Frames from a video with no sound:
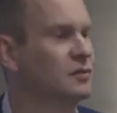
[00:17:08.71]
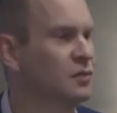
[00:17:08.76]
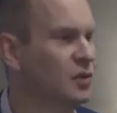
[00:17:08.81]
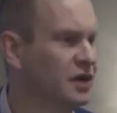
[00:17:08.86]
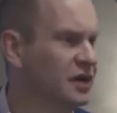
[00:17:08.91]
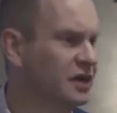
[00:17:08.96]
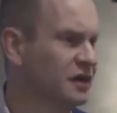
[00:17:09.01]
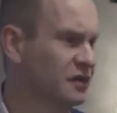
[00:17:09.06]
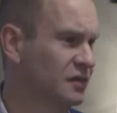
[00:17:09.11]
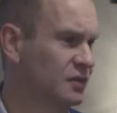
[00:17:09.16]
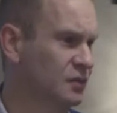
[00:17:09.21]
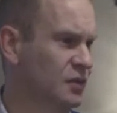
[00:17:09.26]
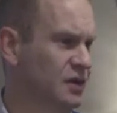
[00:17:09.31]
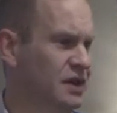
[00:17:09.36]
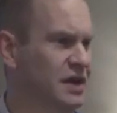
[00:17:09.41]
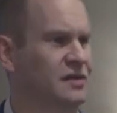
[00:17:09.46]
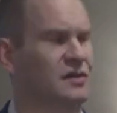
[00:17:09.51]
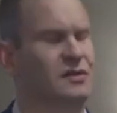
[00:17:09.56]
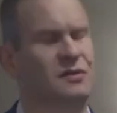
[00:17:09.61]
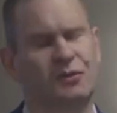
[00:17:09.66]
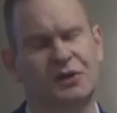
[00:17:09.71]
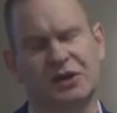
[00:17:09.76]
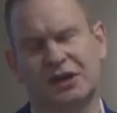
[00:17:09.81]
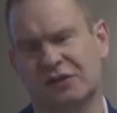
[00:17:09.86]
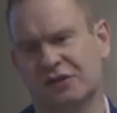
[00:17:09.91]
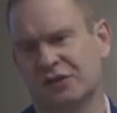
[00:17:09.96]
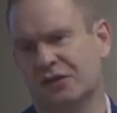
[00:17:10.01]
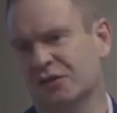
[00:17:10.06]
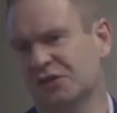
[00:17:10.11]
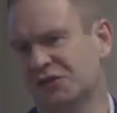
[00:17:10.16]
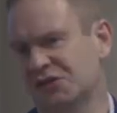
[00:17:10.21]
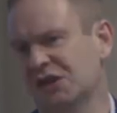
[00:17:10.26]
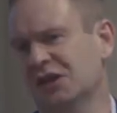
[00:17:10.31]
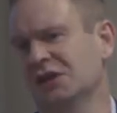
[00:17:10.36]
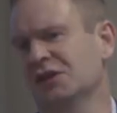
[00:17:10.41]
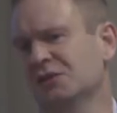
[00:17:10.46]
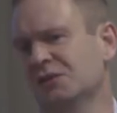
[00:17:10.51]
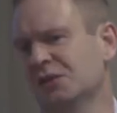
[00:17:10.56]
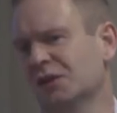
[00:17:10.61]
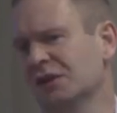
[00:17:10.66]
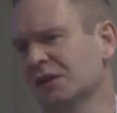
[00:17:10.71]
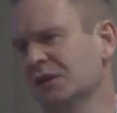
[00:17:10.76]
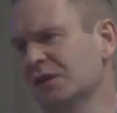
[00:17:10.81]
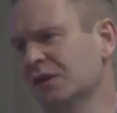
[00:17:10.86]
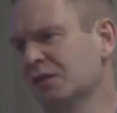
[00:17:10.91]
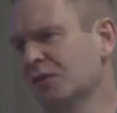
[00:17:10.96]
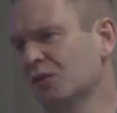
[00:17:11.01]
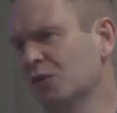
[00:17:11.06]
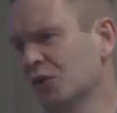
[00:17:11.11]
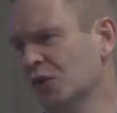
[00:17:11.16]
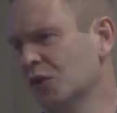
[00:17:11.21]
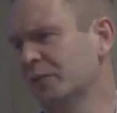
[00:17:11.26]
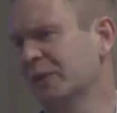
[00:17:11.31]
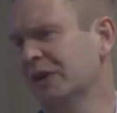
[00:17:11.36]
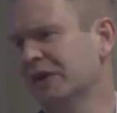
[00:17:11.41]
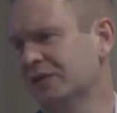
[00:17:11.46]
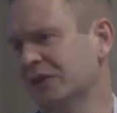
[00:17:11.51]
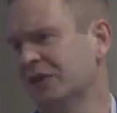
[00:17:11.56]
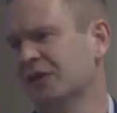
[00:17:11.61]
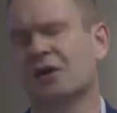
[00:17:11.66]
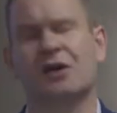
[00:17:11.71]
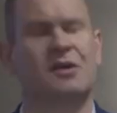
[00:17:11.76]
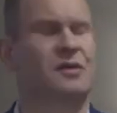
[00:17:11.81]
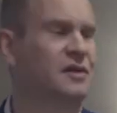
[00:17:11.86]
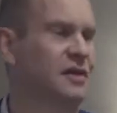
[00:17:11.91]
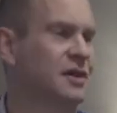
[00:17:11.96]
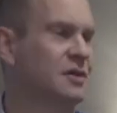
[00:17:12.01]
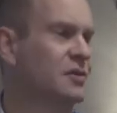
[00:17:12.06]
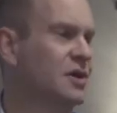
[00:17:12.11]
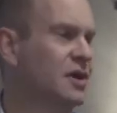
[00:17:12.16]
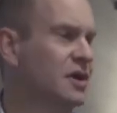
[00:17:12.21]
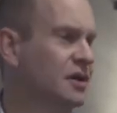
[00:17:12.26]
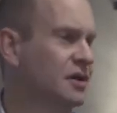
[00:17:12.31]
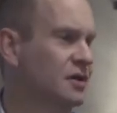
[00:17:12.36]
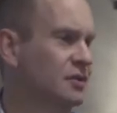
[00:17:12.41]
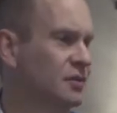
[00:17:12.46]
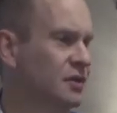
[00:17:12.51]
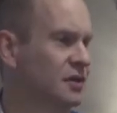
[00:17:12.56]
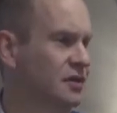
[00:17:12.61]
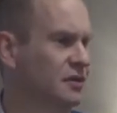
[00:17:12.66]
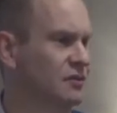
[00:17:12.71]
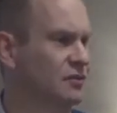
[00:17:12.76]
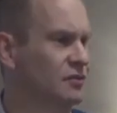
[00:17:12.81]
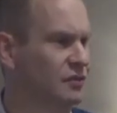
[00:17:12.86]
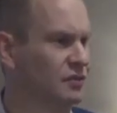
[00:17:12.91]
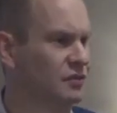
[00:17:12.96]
One is we need to do genuine, world-beating R&D work with,